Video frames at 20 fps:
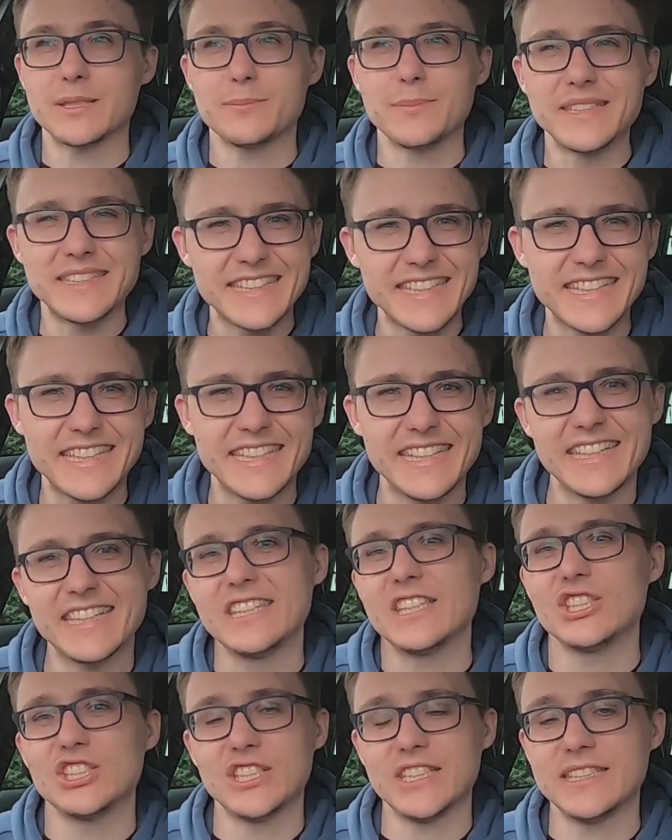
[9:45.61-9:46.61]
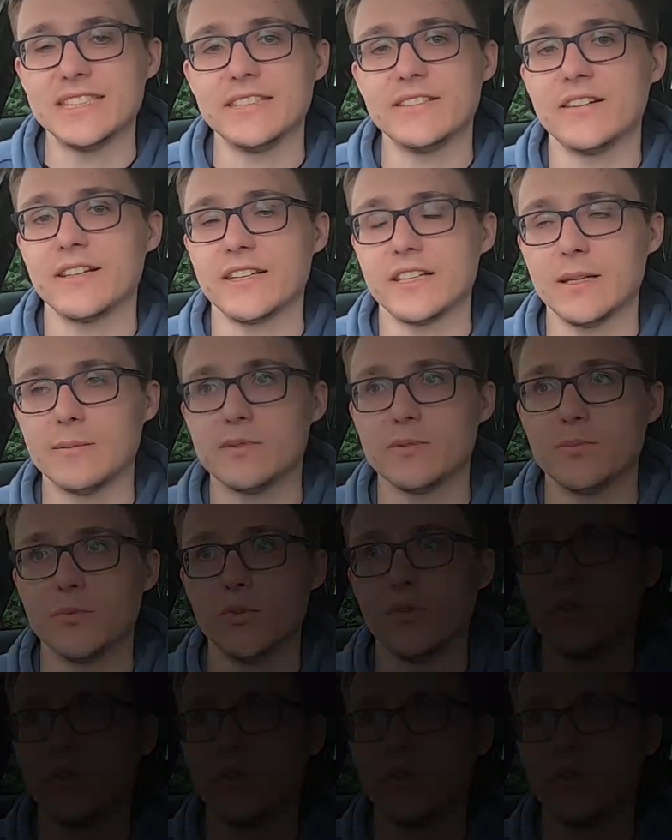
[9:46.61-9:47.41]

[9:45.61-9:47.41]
particularly in the GTI Clubsport.